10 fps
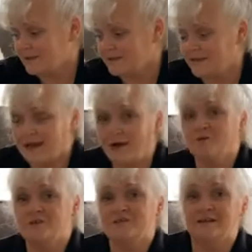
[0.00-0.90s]
Now,
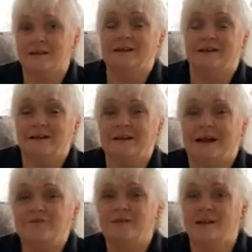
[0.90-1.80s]
obviously,
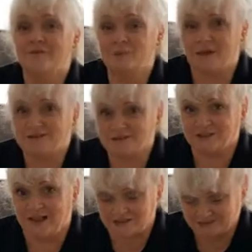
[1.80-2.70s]
I've saved the best to
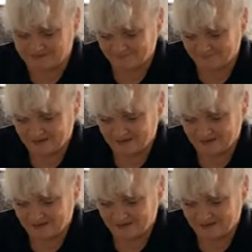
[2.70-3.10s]
last.